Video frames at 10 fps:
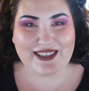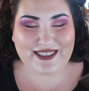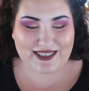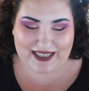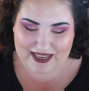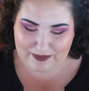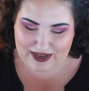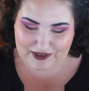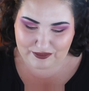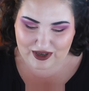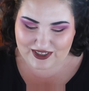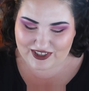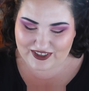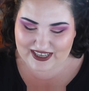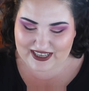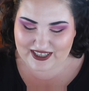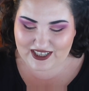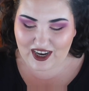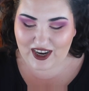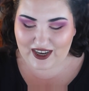this is the ABH bronzer in
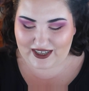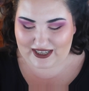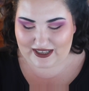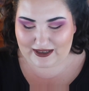Tawny.